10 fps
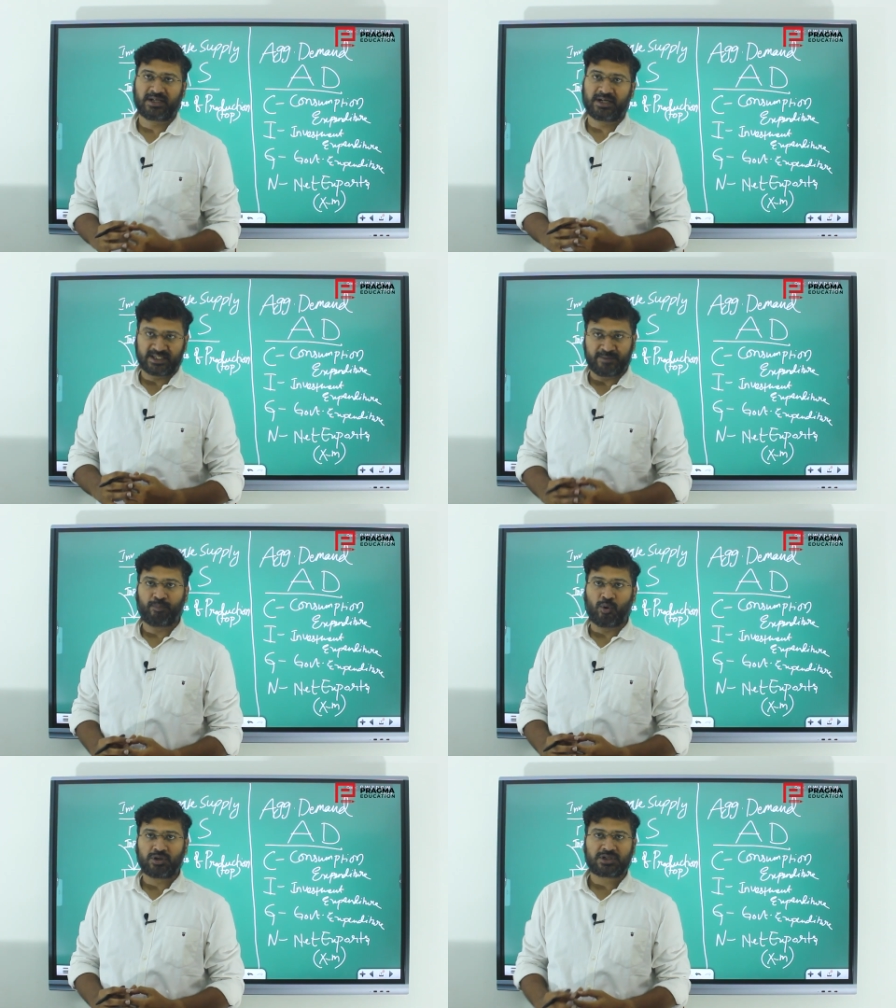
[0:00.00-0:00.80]
that is
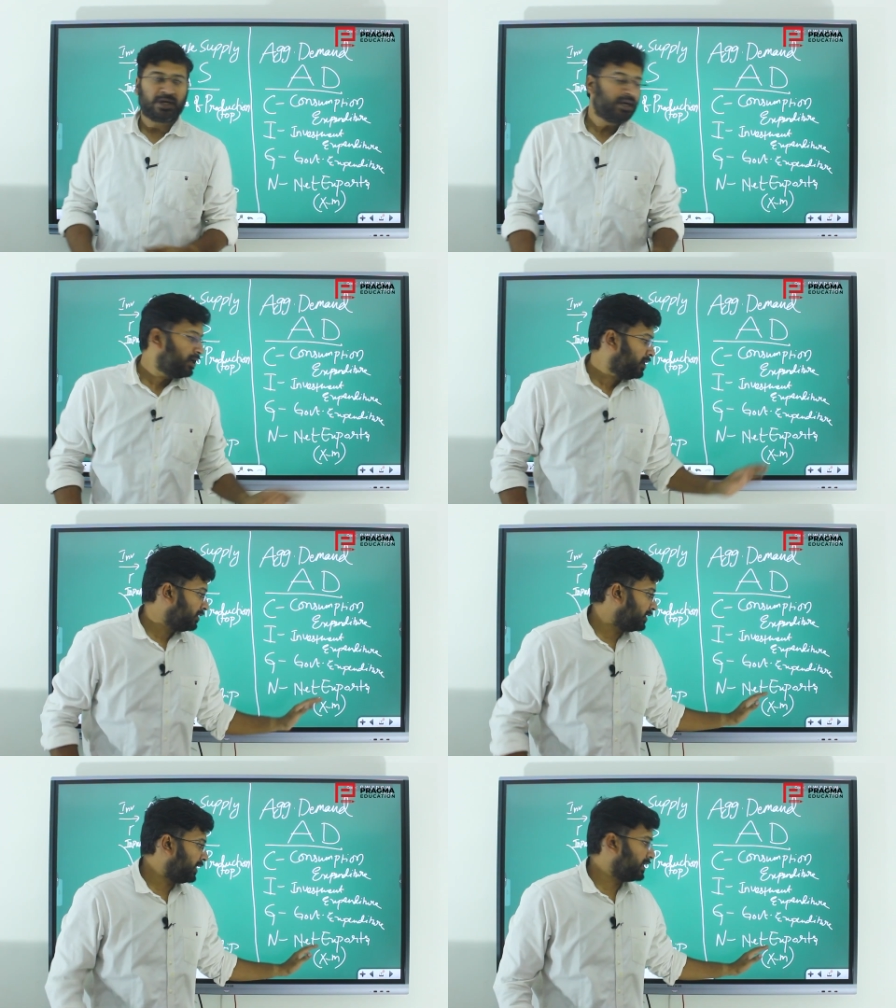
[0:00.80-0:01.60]
imports,
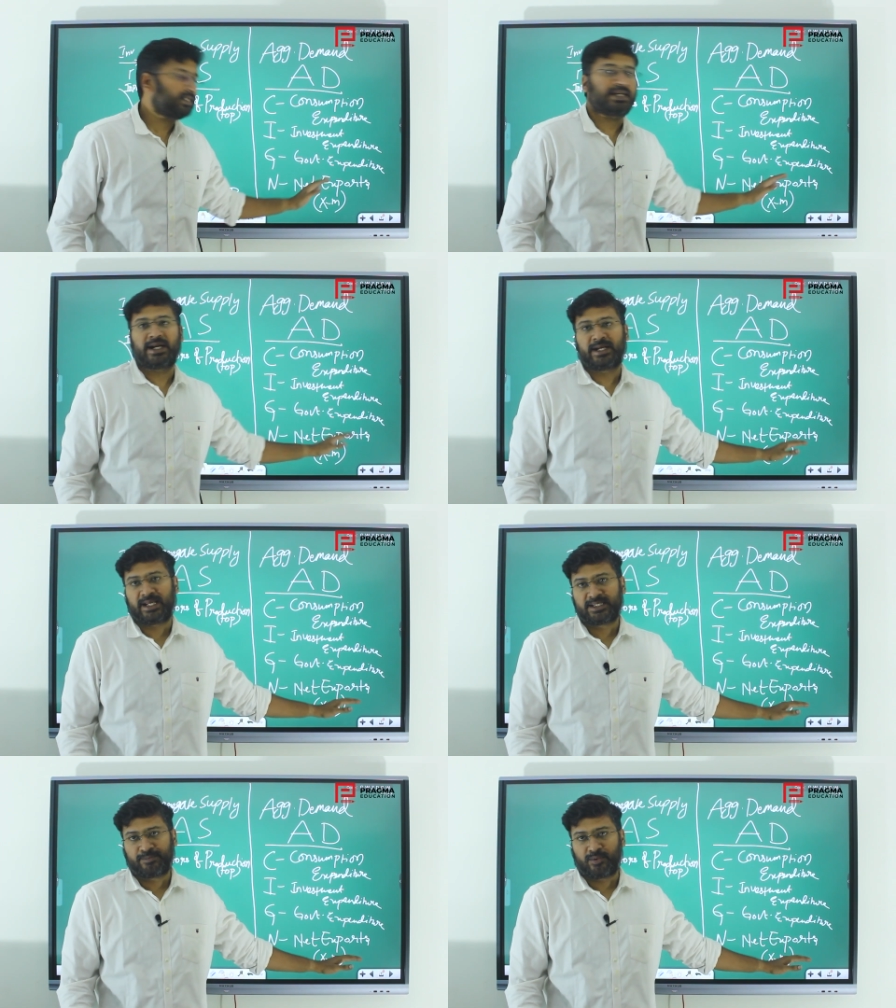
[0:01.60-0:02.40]
that is net
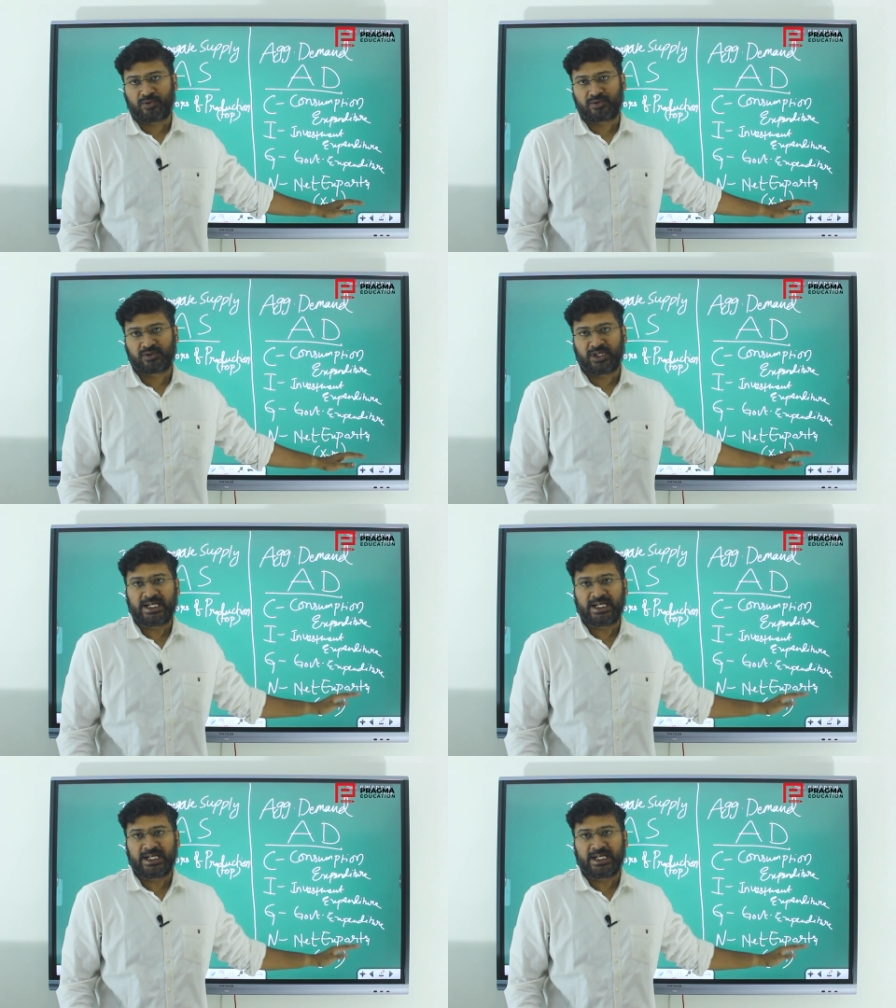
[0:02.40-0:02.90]
exports.